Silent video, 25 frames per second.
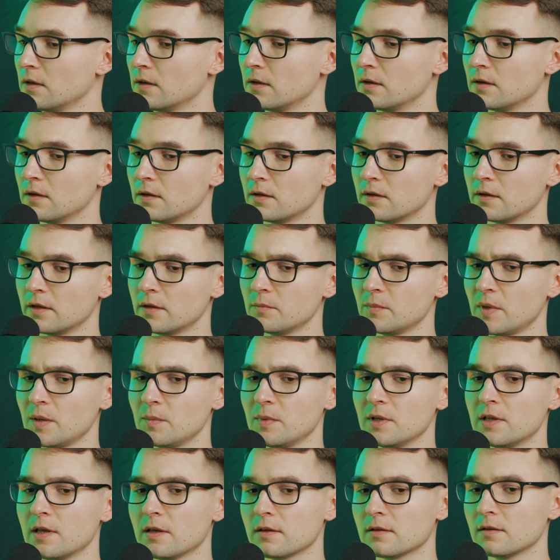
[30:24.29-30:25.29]
And
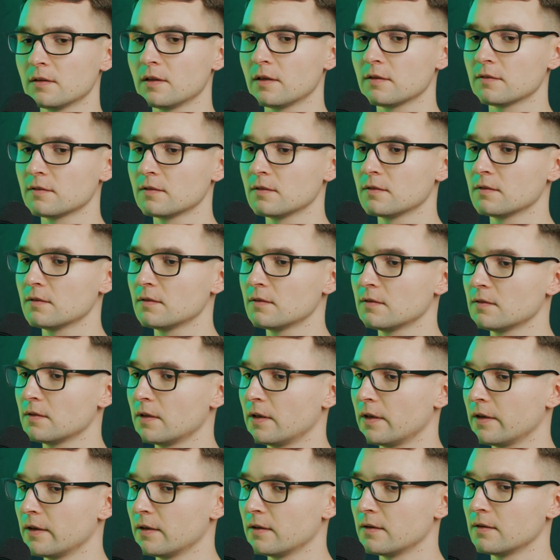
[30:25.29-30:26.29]
maybe that doesn't
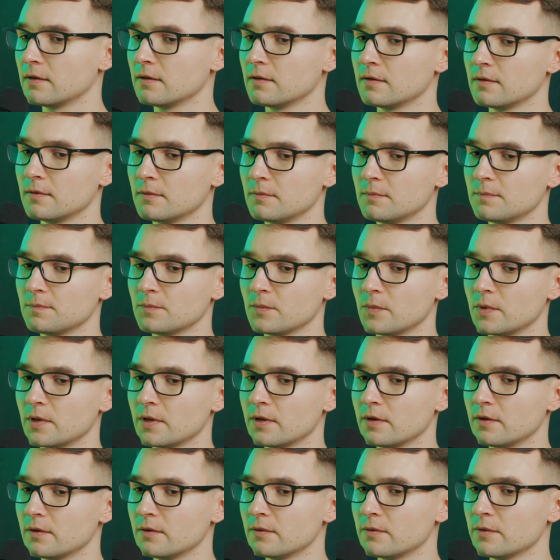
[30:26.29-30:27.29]

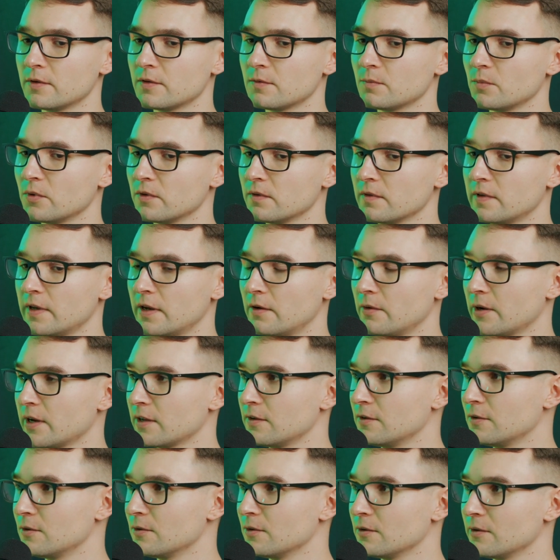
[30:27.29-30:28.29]
respond
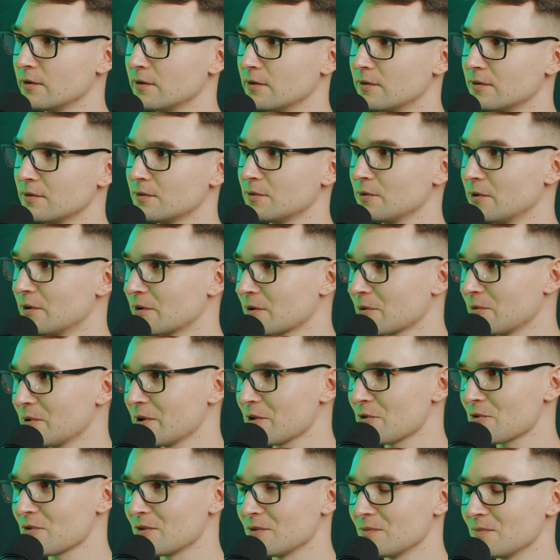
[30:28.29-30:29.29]
directly to your
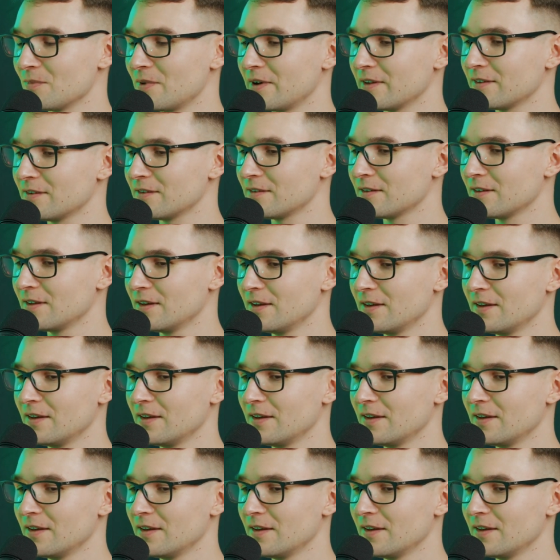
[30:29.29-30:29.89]
question, but